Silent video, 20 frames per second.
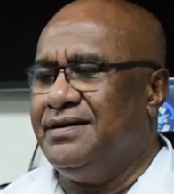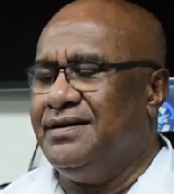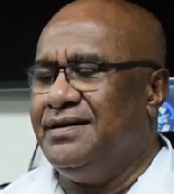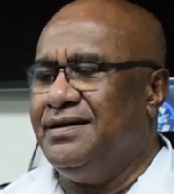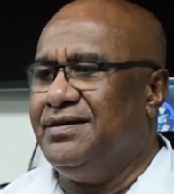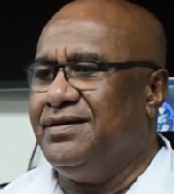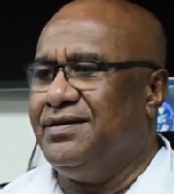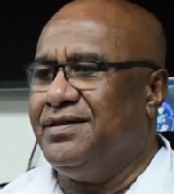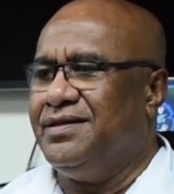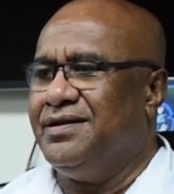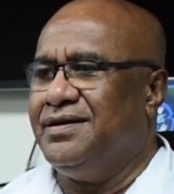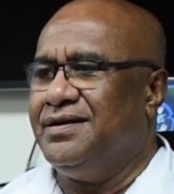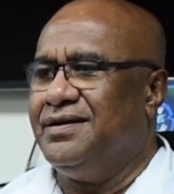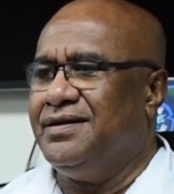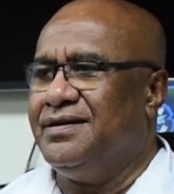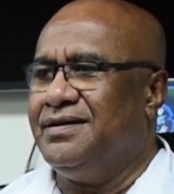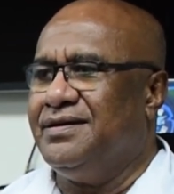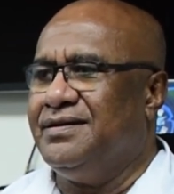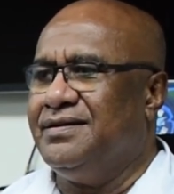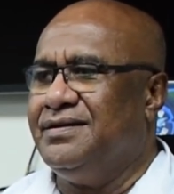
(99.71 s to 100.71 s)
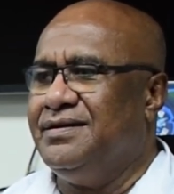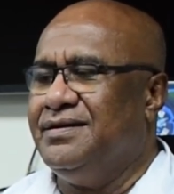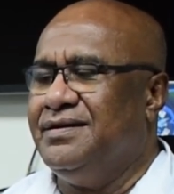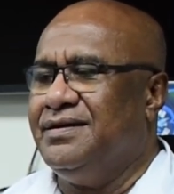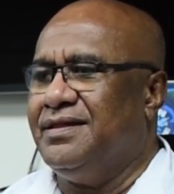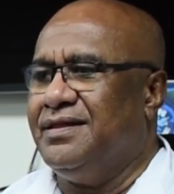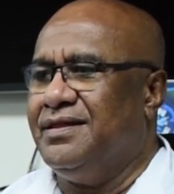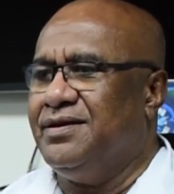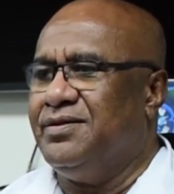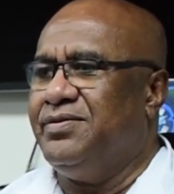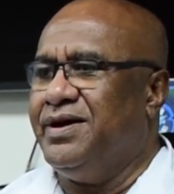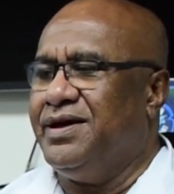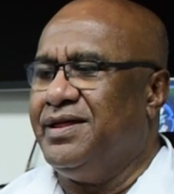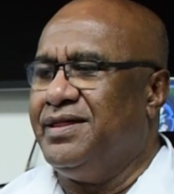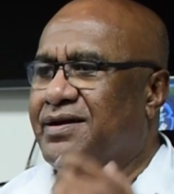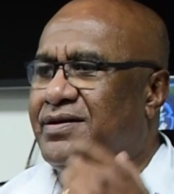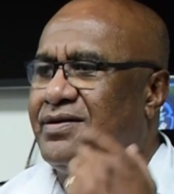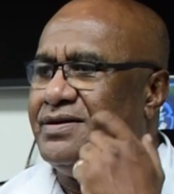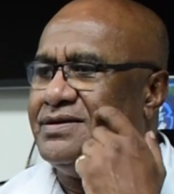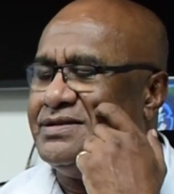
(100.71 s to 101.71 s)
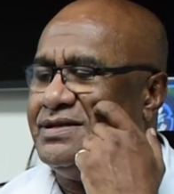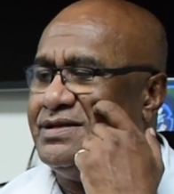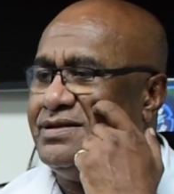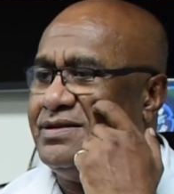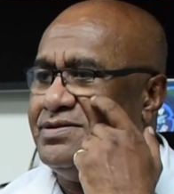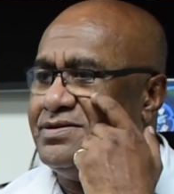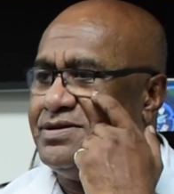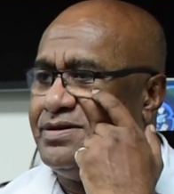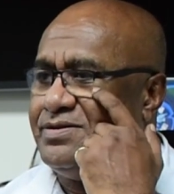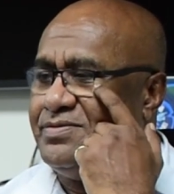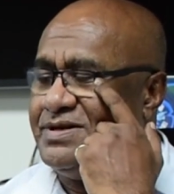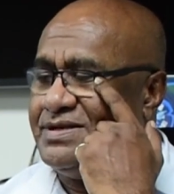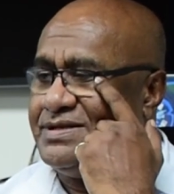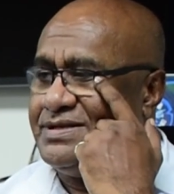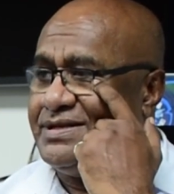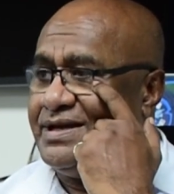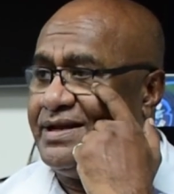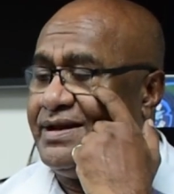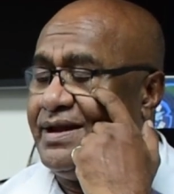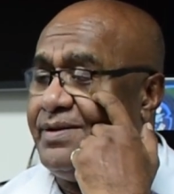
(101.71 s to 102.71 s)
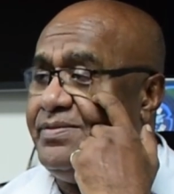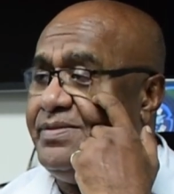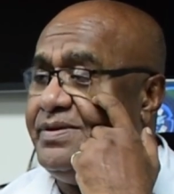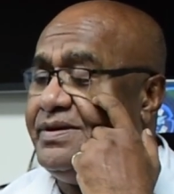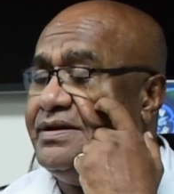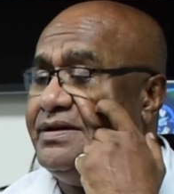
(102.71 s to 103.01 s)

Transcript: You know, the way the constitution was set up,